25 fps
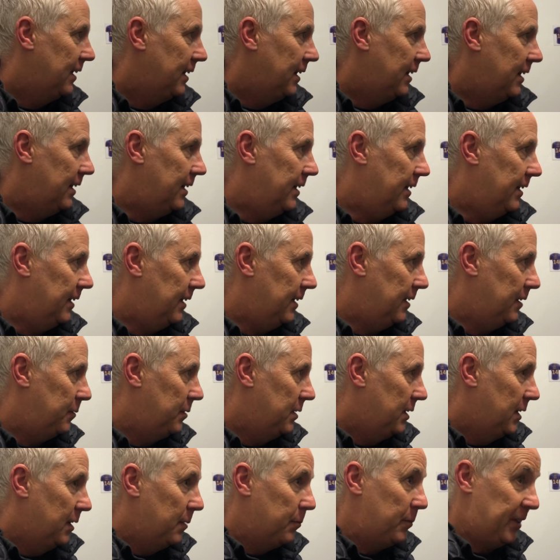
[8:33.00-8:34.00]

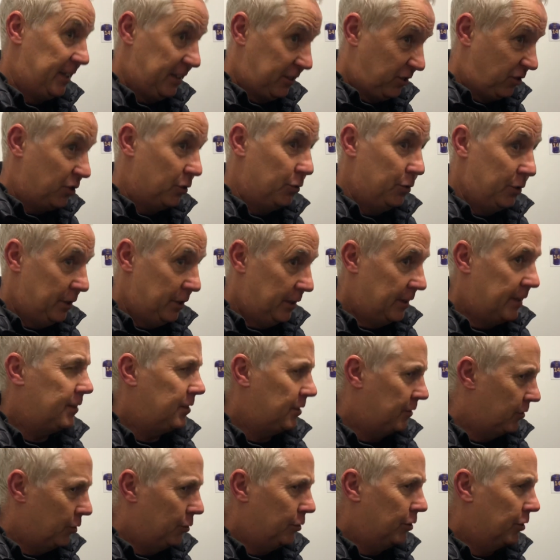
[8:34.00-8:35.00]
But this do
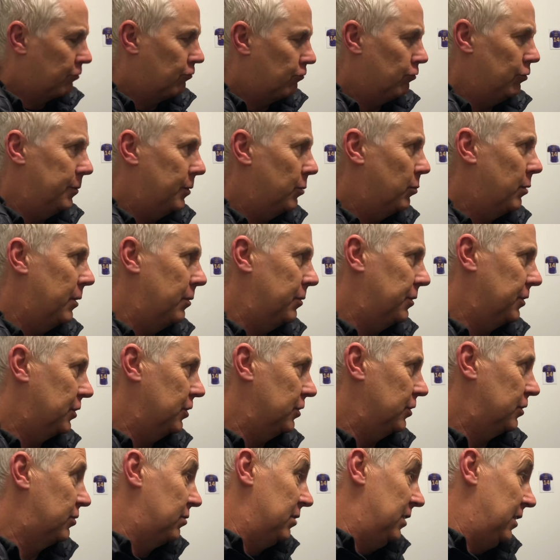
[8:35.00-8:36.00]
the group the world of
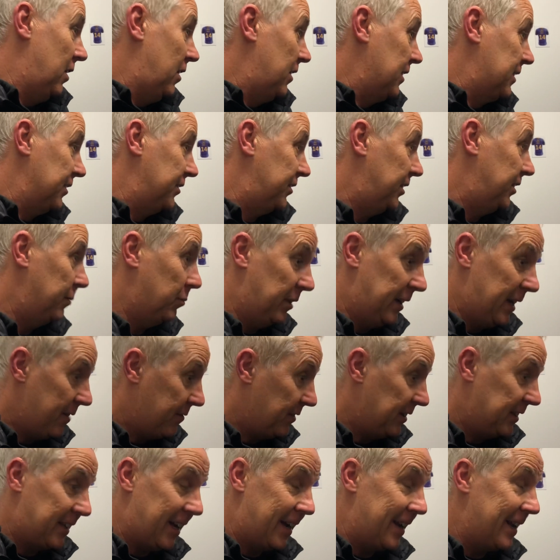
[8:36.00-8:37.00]
good. So, like I said, we
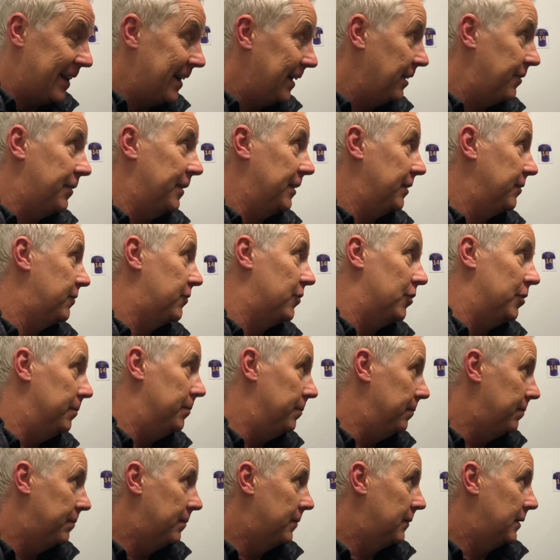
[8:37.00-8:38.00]
haven't done anything
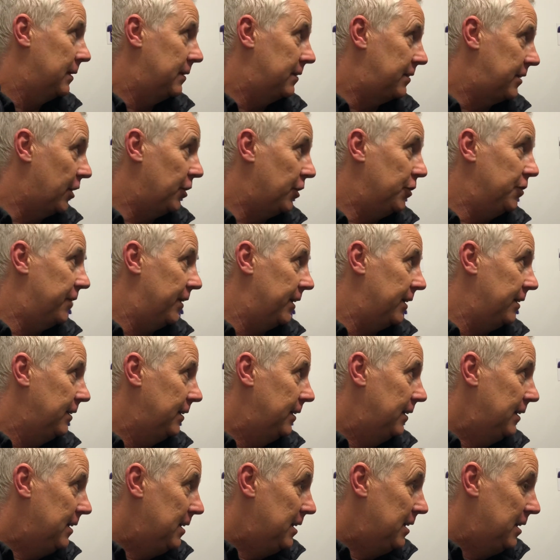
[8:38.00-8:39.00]
from Dover
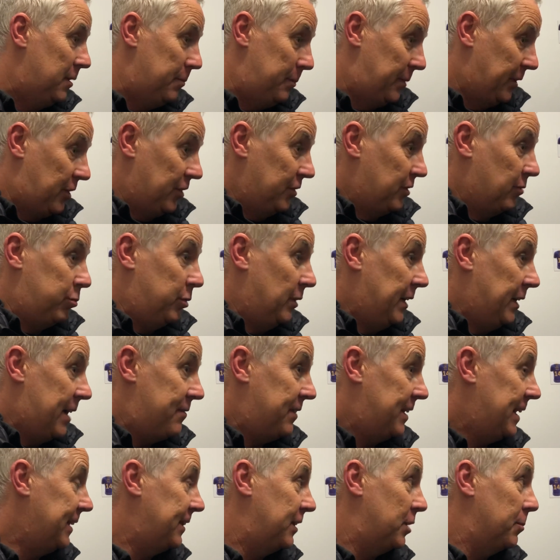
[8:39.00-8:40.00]
because we
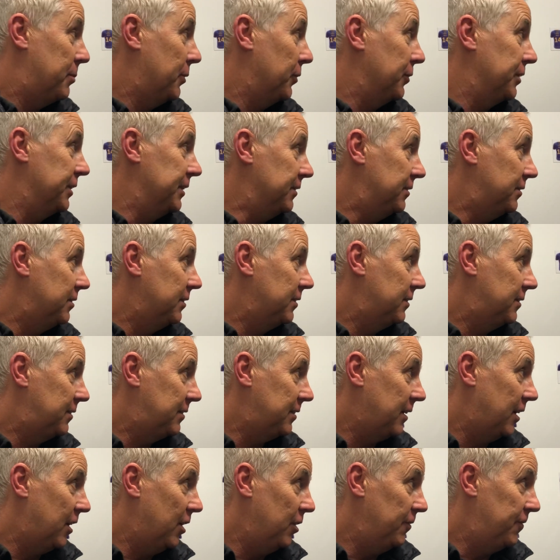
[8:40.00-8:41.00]
haven't had the bodies.
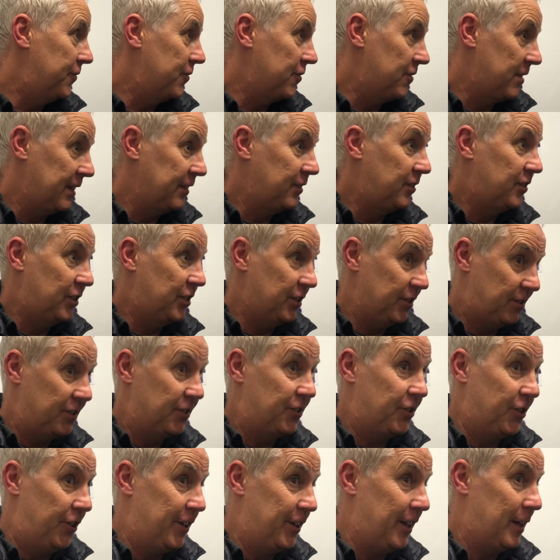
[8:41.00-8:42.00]
So for us just to
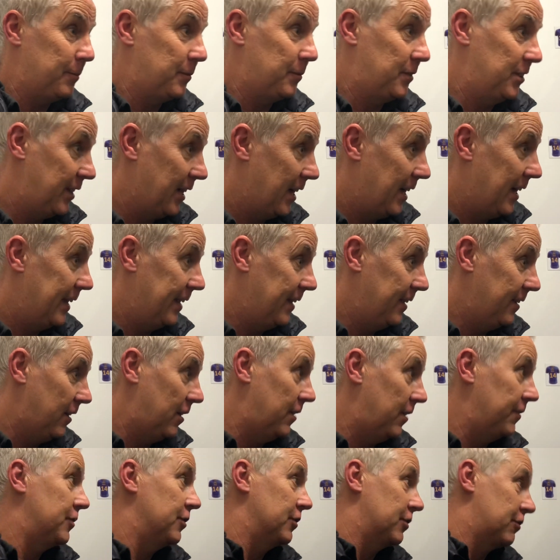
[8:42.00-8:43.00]
turn up today
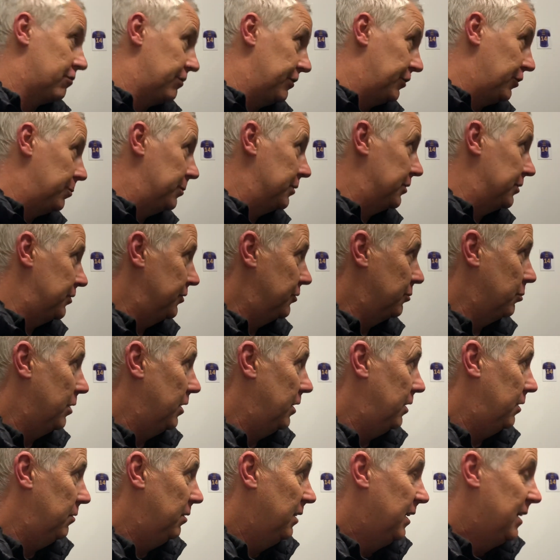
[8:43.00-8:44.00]
after Christmas as
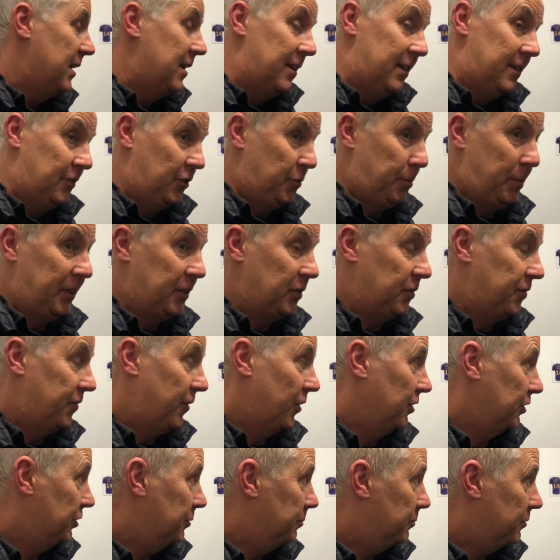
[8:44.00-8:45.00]
well speaks
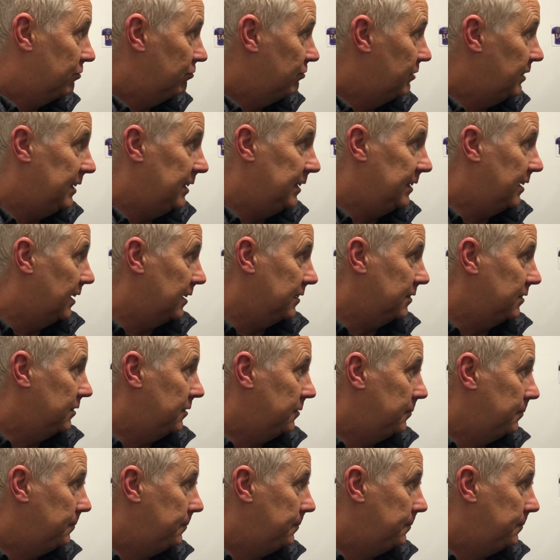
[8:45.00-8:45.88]
volumes. Really does.